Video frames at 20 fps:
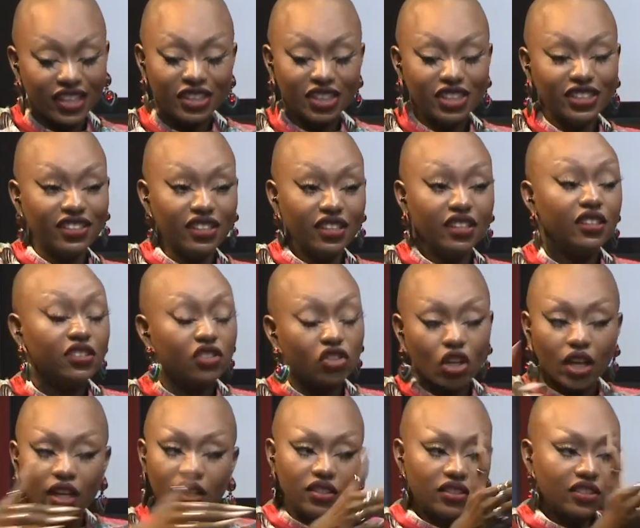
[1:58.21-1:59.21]
It's in the same level. He's
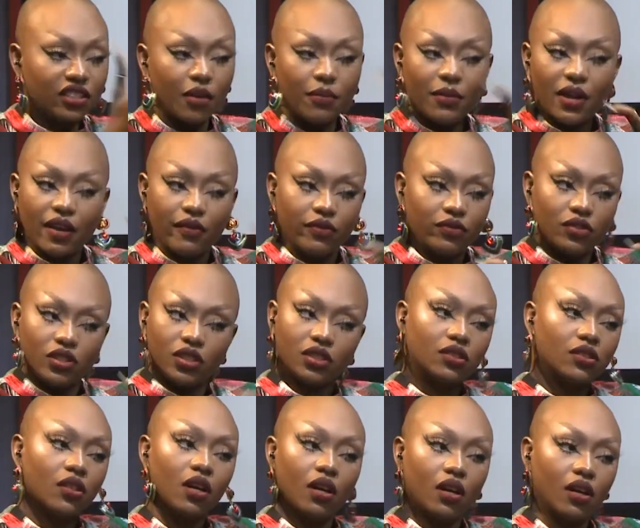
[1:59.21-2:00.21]
not in the same level.
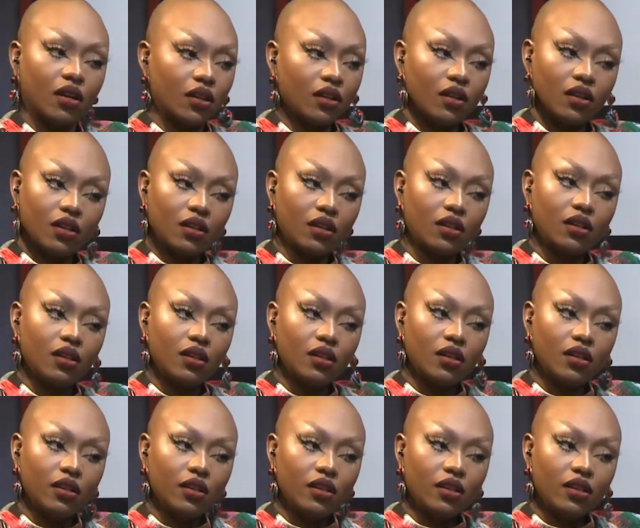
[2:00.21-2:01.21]
He's not... it's
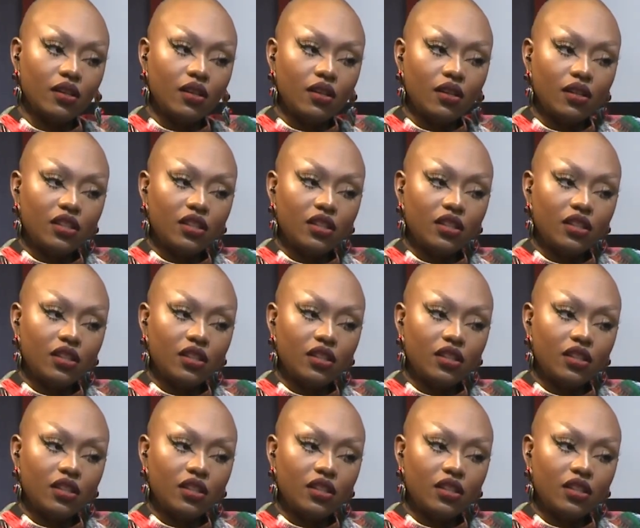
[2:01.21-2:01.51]
bigger than everybody.